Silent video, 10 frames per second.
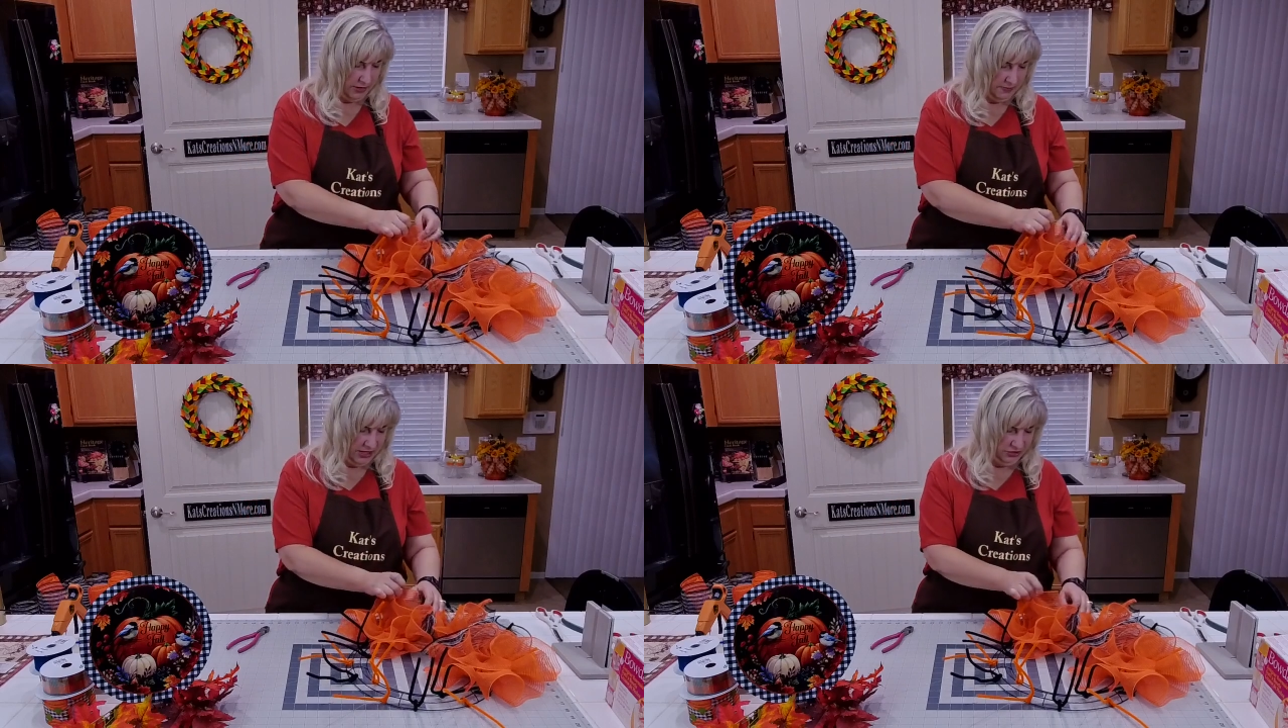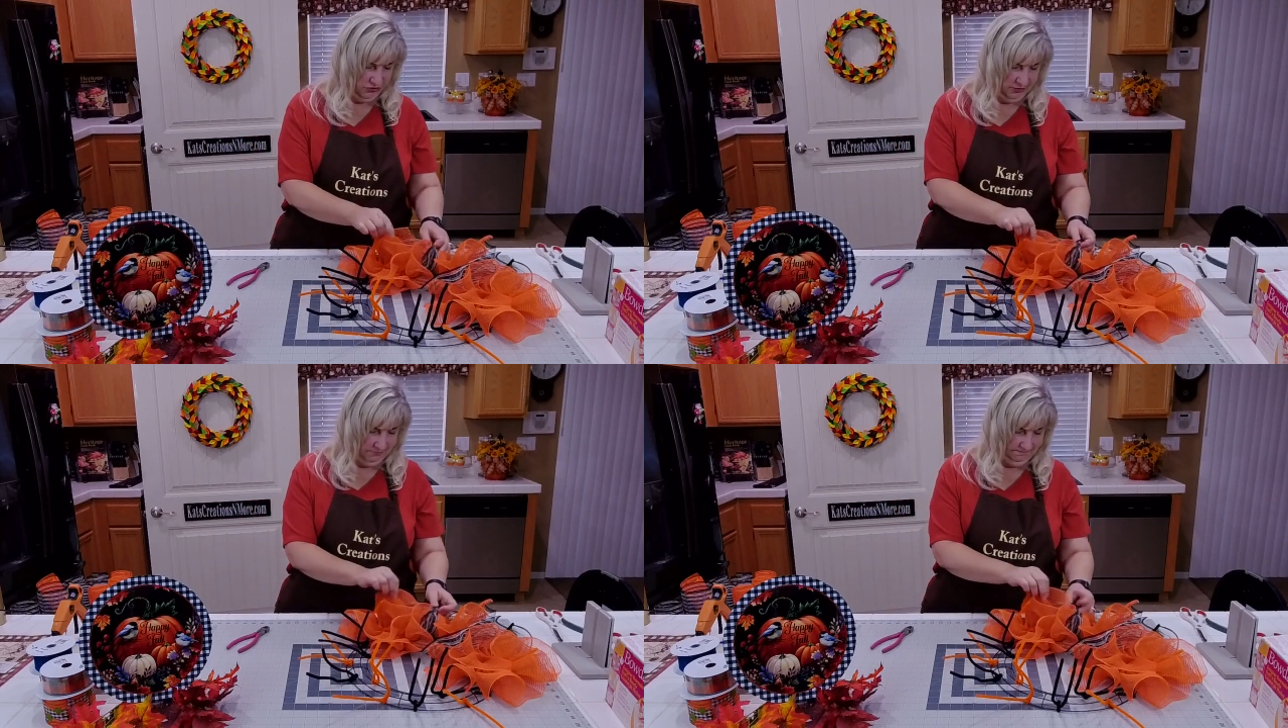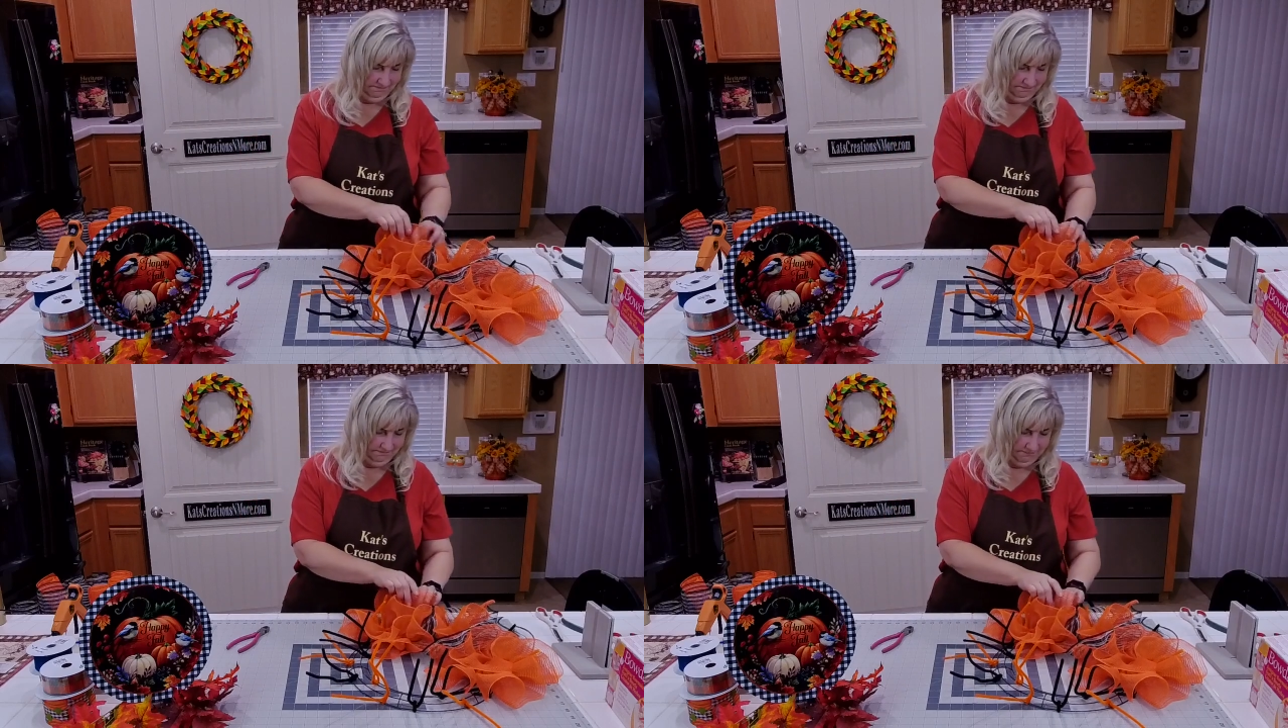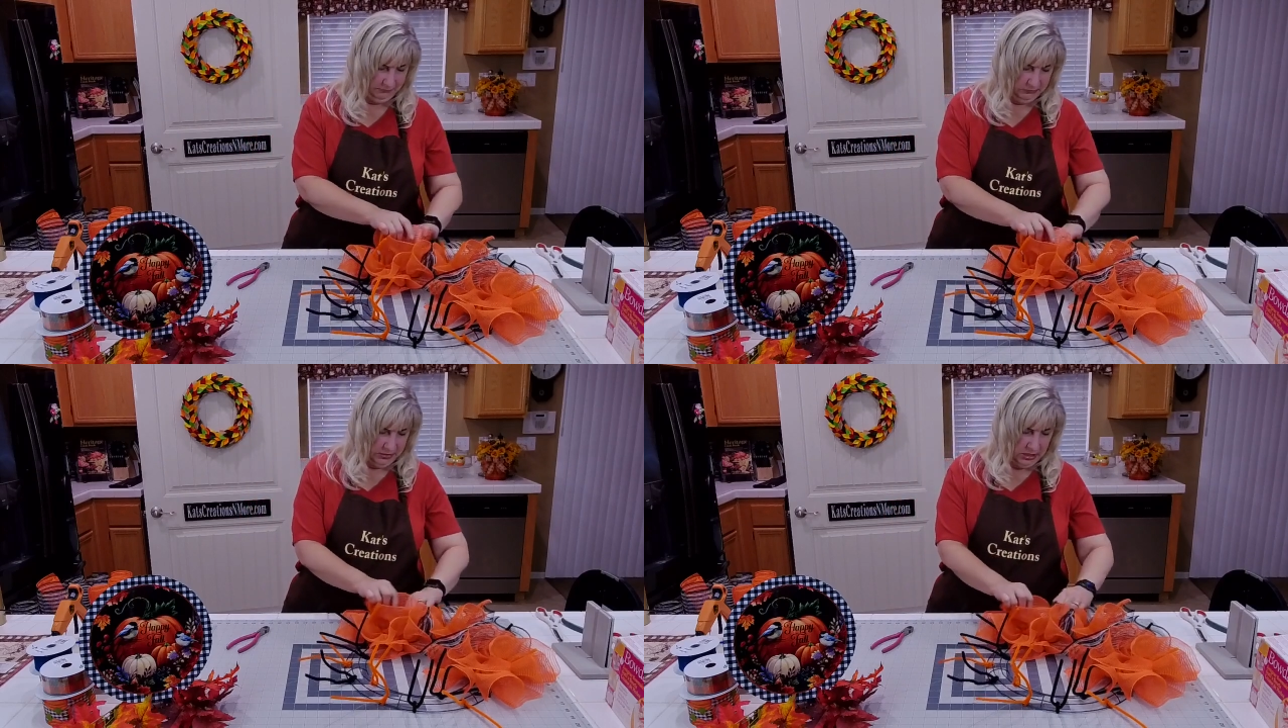mesh.
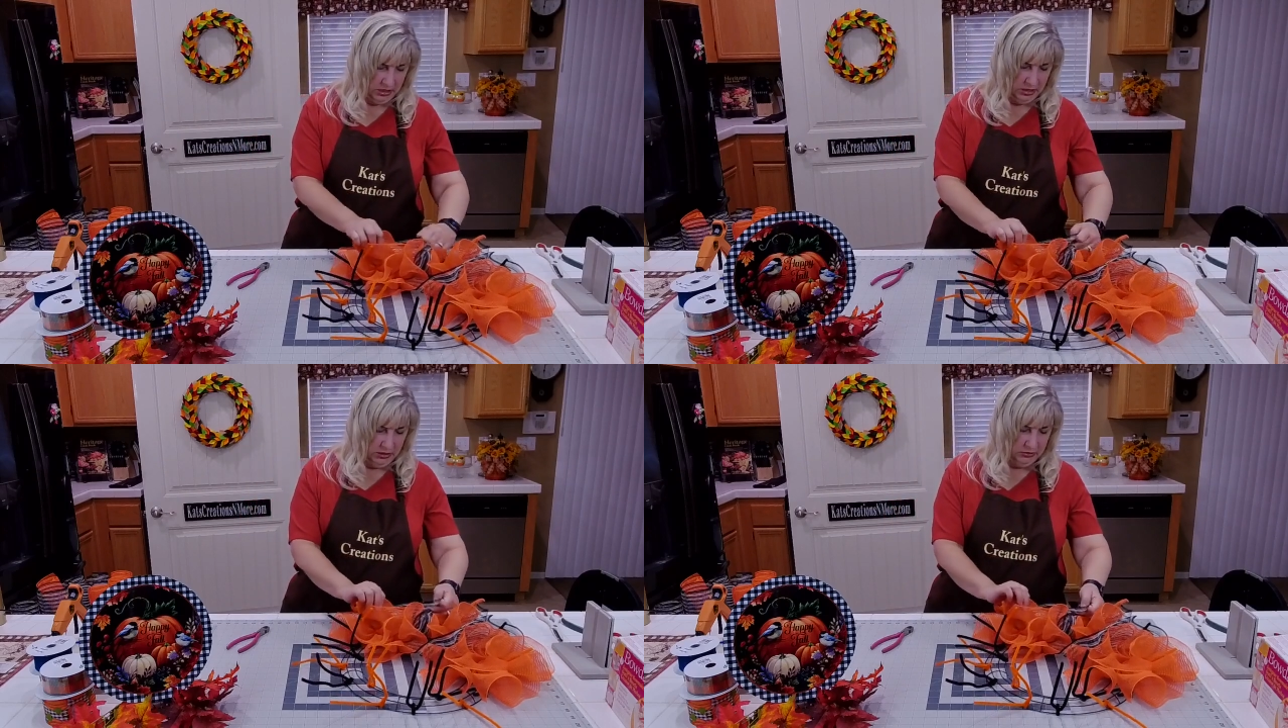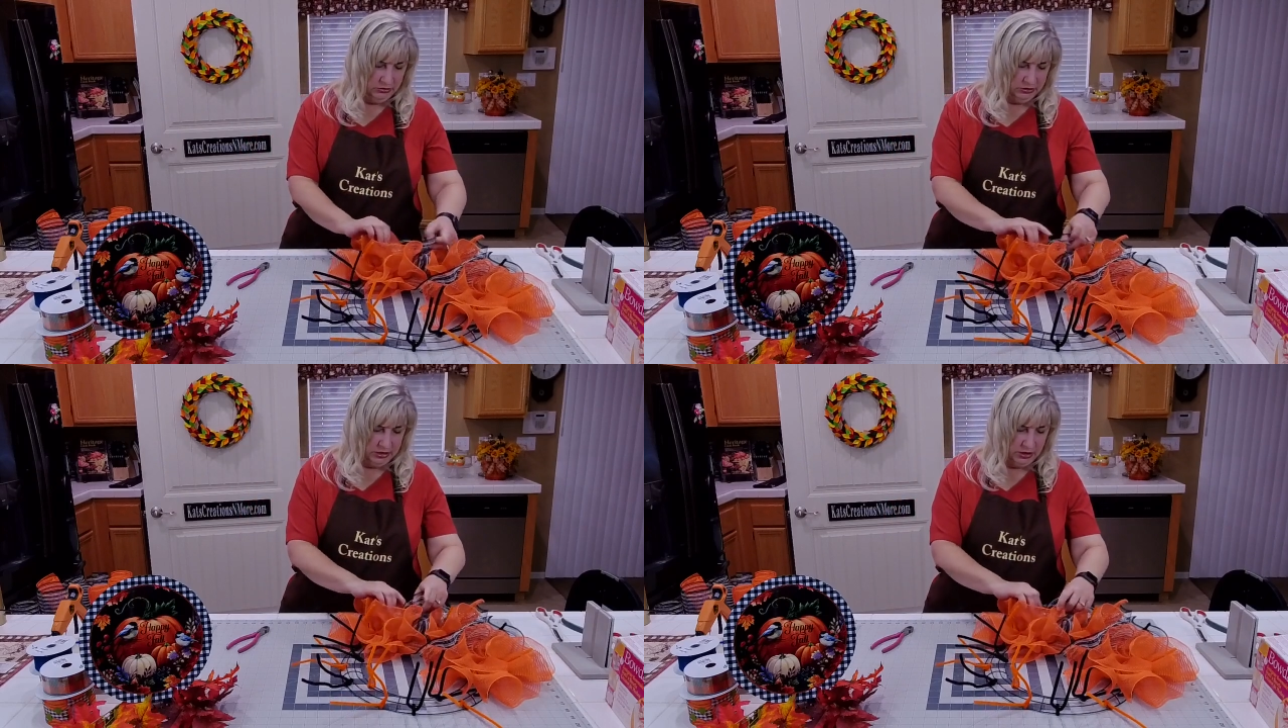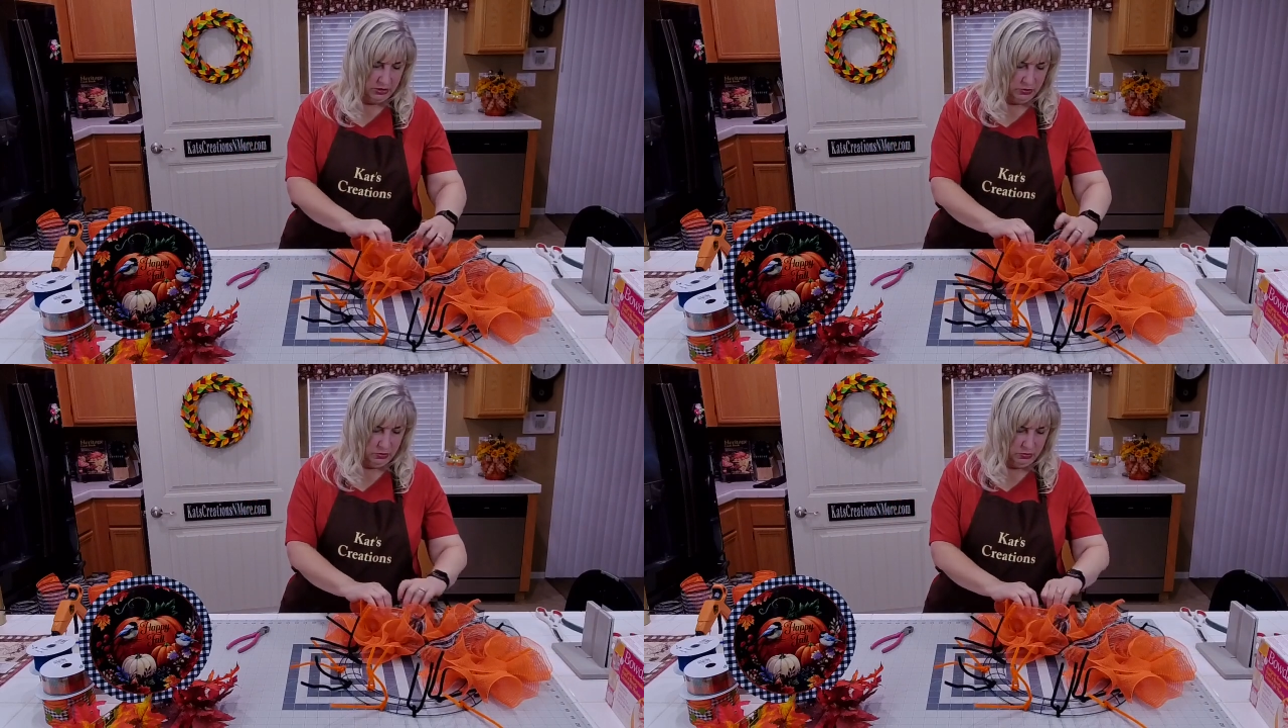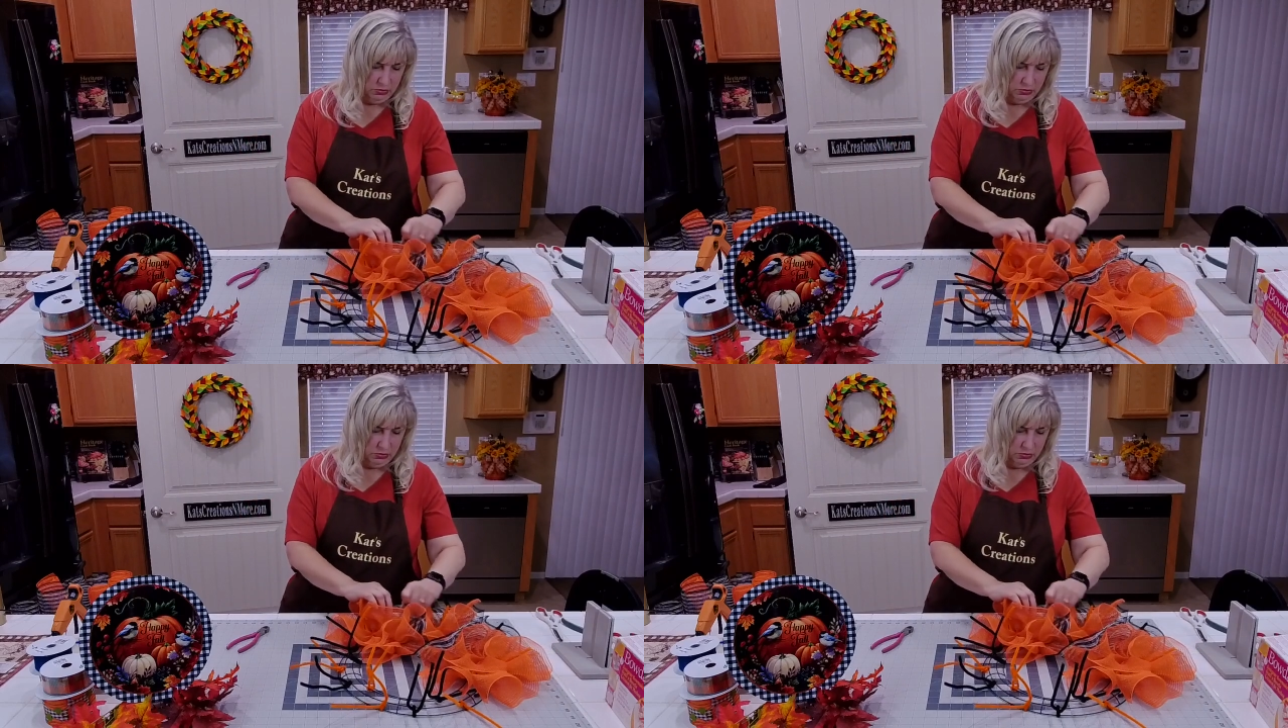So,